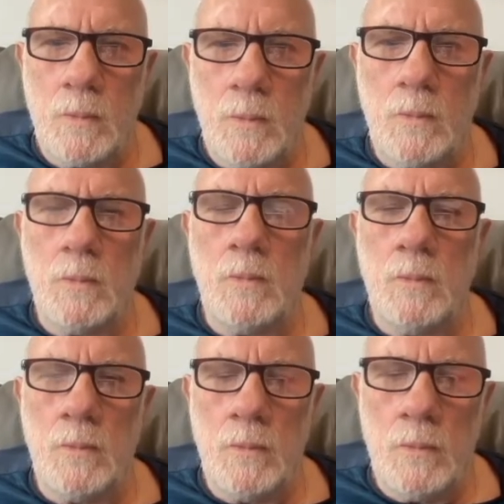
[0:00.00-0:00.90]

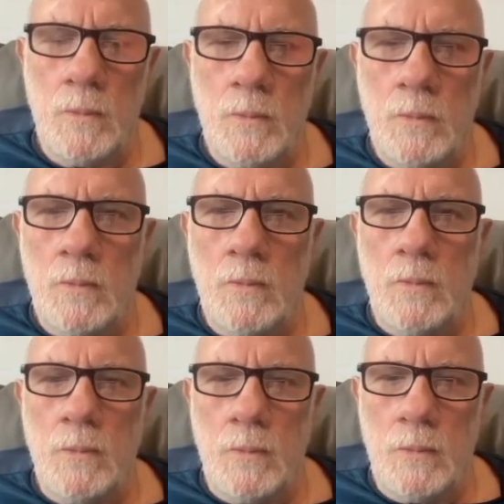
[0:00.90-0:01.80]

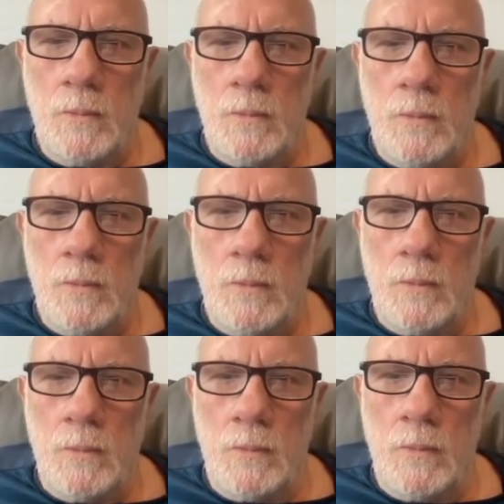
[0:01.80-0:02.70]

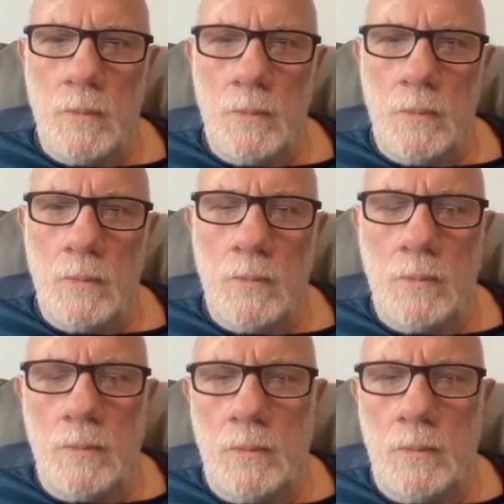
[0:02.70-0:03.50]
[no speech]